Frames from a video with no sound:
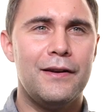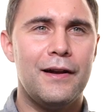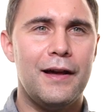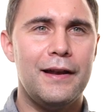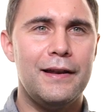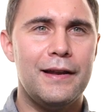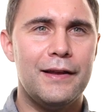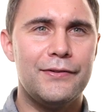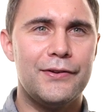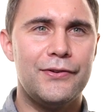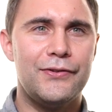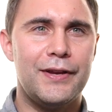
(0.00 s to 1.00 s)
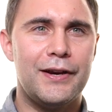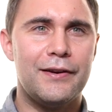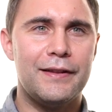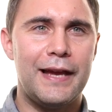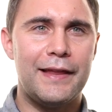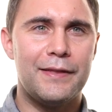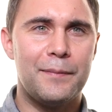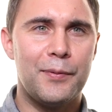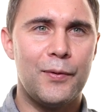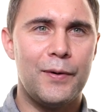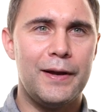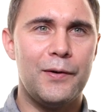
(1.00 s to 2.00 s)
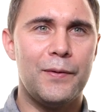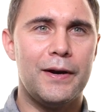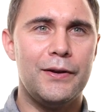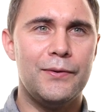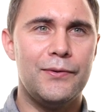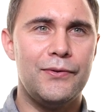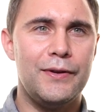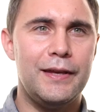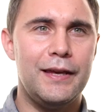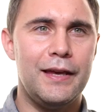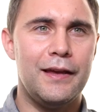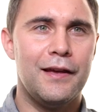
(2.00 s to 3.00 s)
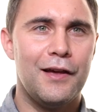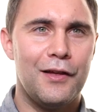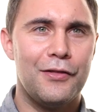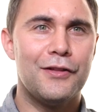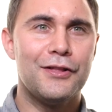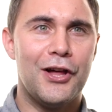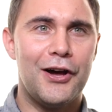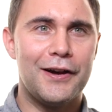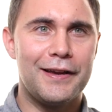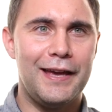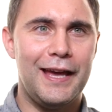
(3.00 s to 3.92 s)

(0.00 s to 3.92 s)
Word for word: not necessarily at the point where you see the long